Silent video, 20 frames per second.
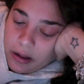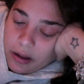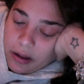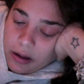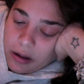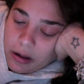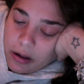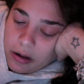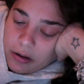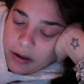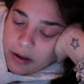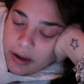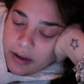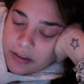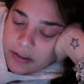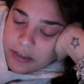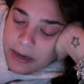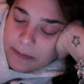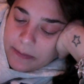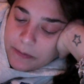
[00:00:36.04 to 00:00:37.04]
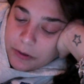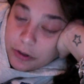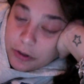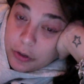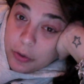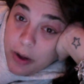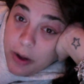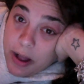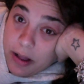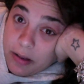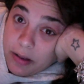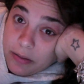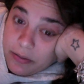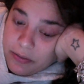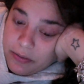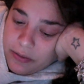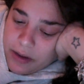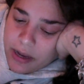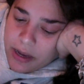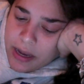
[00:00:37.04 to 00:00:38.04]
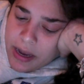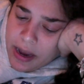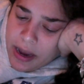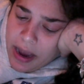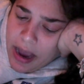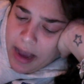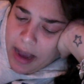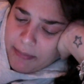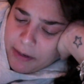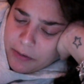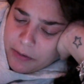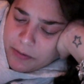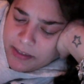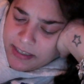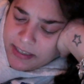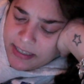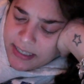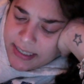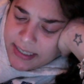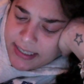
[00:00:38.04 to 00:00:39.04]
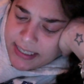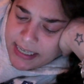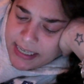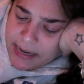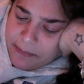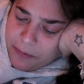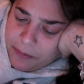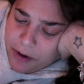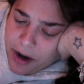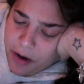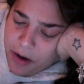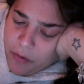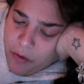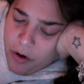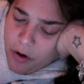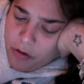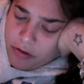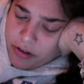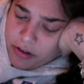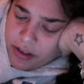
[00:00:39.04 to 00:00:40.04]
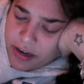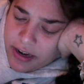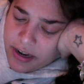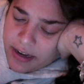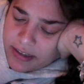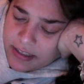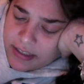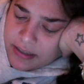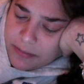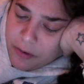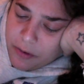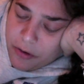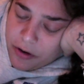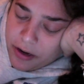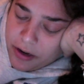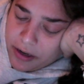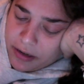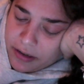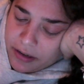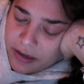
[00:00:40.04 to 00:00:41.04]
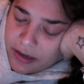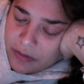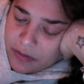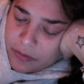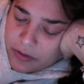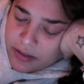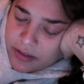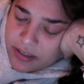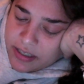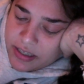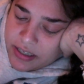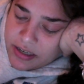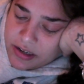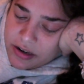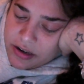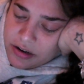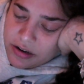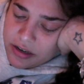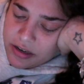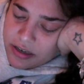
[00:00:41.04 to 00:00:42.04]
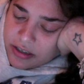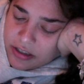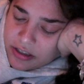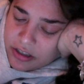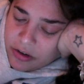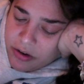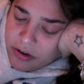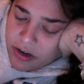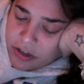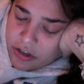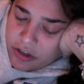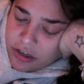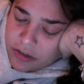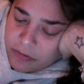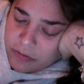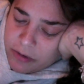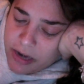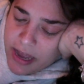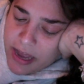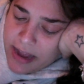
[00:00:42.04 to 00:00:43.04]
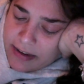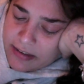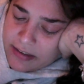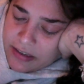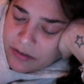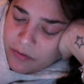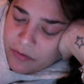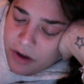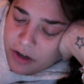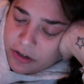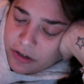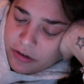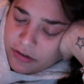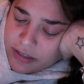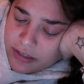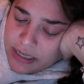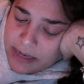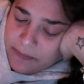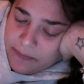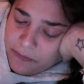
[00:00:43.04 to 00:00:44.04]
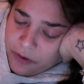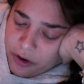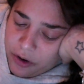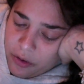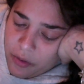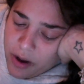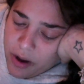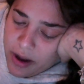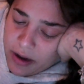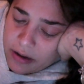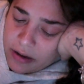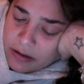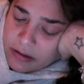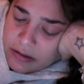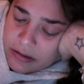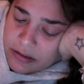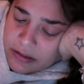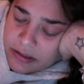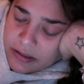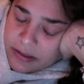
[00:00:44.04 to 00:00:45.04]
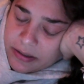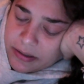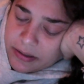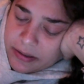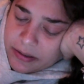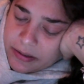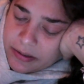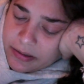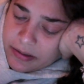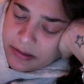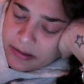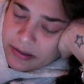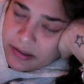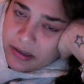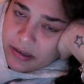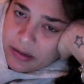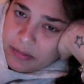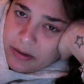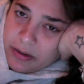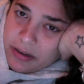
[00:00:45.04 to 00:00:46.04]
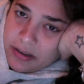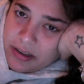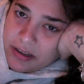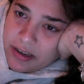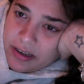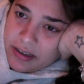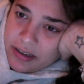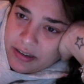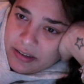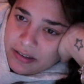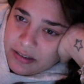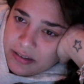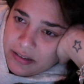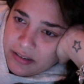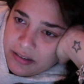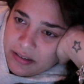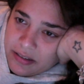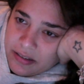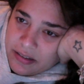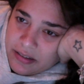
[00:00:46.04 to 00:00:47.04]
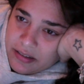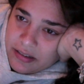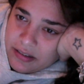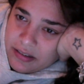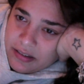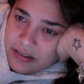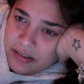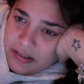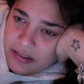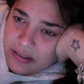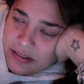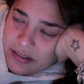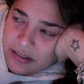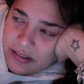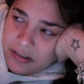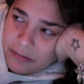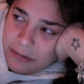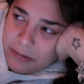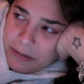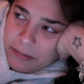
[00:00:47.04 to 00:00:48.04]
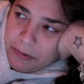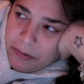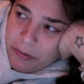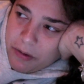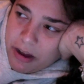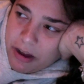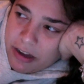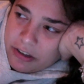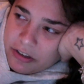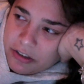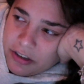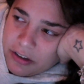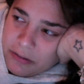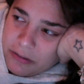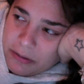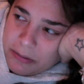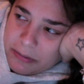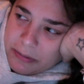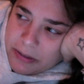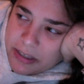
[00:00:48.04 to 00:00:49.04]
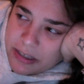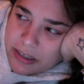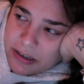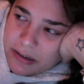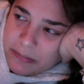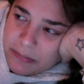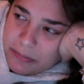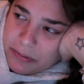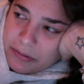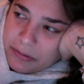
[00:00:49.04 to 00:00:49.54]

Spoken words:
Okay, chapter 12. Abby was still asleep when I woke the next morning. It was still early, so I just relaxed and watched her sleep for a while. I mean, like, do people watch other people sleep?